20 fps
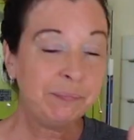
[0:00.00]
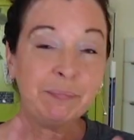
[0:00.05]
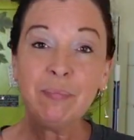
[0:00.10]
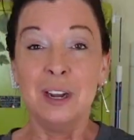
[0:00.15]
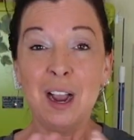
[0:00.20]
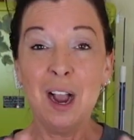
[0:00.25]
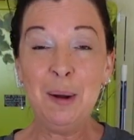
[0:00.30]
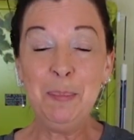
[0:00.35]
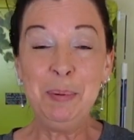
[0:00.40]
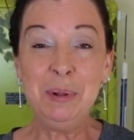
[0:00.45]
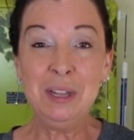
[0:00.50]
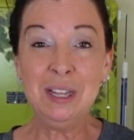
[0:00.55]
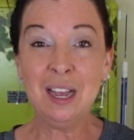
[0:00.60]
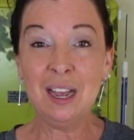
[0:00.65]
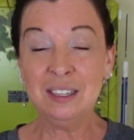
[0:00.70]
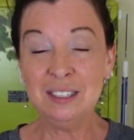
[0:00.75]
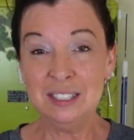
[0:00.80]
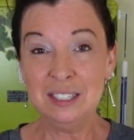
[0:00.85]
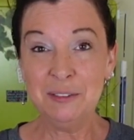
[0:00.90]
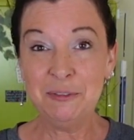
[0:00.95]
Couple
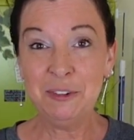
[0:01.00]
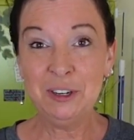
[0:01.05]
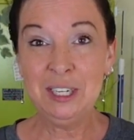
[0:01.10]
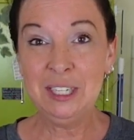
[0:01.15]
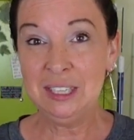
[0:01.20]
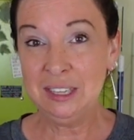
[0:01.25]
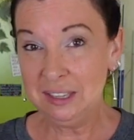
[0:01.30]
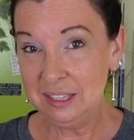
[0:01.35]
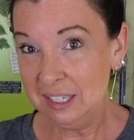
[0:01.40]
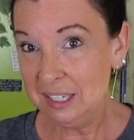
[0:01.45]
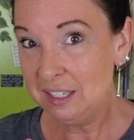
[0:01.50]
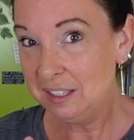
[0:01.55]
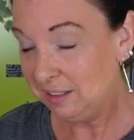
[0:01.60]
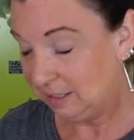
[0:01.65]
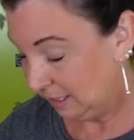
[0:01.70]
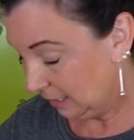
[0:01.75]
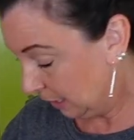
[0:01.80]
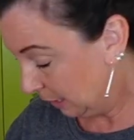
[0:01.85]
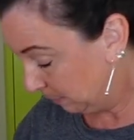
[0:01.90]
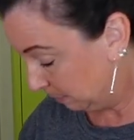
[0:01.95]
of different little
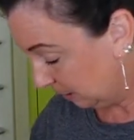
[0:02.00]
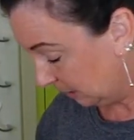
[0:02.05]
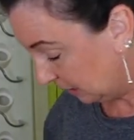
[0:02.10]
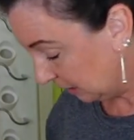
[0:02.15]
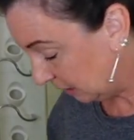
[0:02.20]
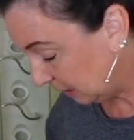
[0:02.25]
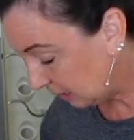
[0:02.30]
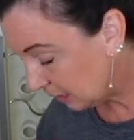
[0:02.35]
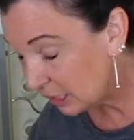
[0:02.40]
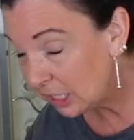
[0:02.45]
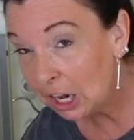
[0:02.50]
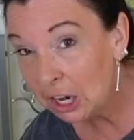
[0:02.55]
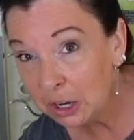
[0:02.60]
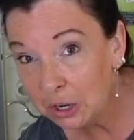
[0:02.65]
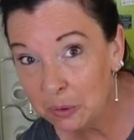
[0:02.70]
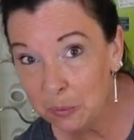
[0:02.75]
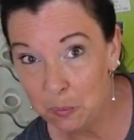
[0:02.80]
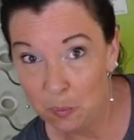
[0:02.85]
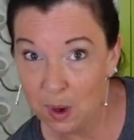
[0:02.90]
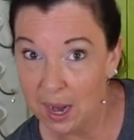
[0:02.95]
tips to
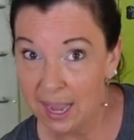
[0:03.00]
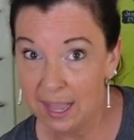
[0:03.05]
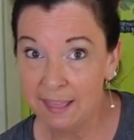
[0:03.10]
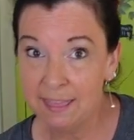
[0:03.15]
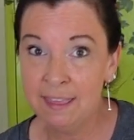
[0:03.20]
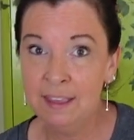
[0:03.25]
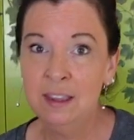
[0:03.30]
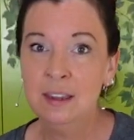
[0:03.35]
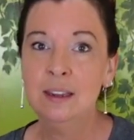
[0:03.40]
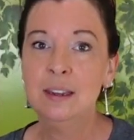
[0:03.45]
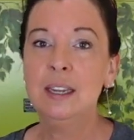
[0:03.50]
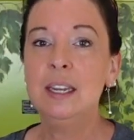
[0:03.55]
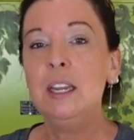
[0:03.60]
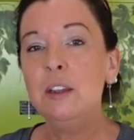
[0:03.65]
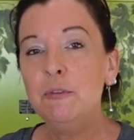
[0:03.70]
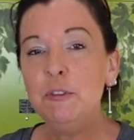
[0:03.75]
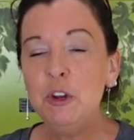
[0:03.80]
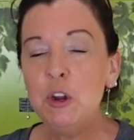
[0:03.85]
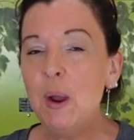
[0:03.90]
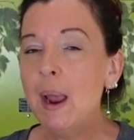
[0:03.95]
start with.
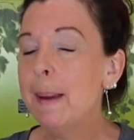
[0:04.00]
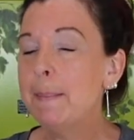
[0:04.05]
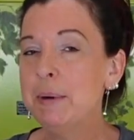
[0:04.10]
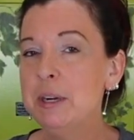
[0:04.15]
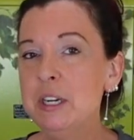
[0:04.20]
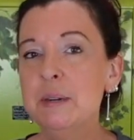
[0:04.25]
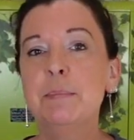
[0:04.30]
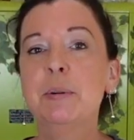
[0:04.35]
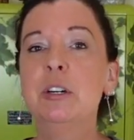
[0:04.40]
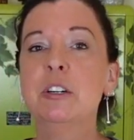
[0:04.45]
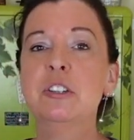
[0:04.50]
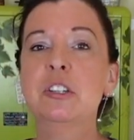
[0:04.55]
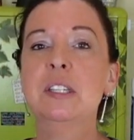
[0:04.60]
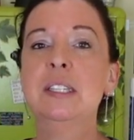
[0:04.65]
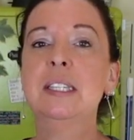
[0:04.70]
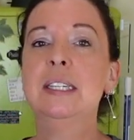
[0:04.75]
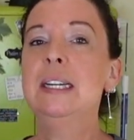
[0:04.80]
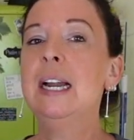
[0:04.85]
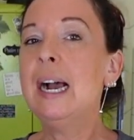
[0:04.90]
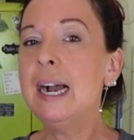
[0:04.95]
If you happen to
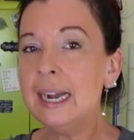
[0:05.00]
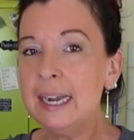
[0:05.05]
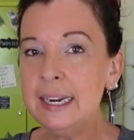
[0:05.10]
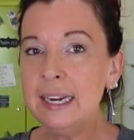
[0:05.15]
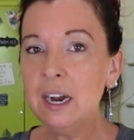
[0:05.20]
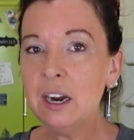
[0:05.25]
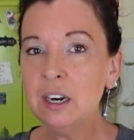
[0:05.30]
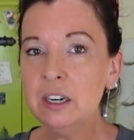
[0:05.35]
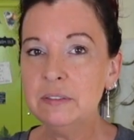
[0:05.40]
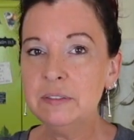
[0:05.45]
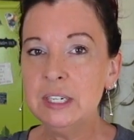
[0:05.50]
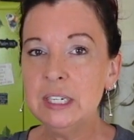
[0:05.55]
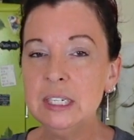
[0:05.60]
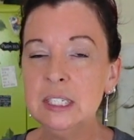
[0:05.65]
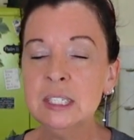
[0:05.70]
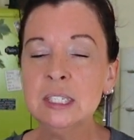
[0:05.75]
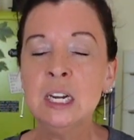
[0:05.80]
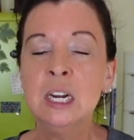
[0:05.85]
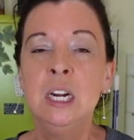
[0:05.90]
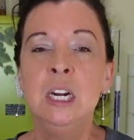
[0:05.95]
purchase an
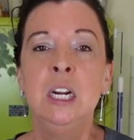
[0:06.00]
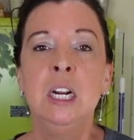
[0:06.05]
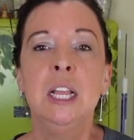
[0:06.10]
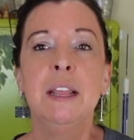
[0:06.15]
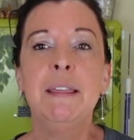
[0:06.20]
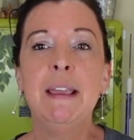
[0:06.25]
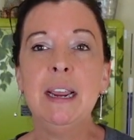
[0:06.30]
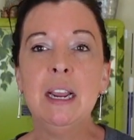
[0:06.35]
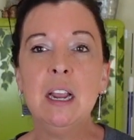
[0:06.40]
Iharvest, they